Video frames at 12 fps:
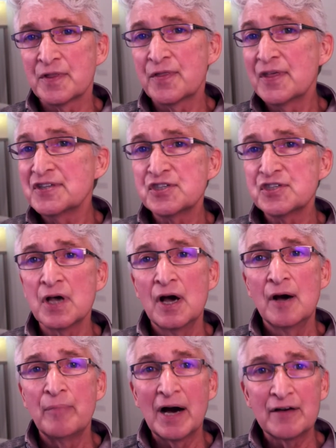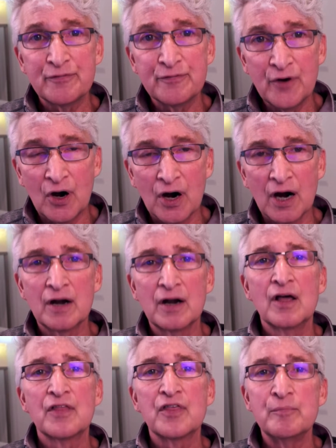This is by far
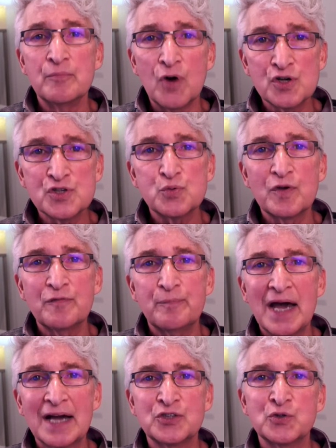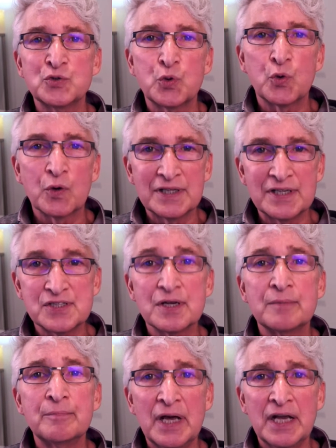the most we've packed into a release
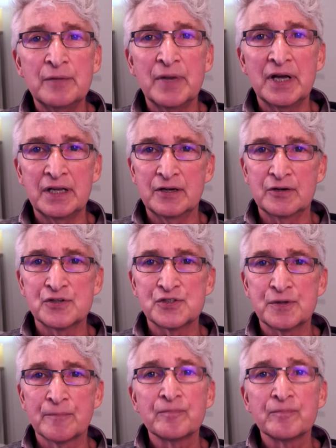in many, many years.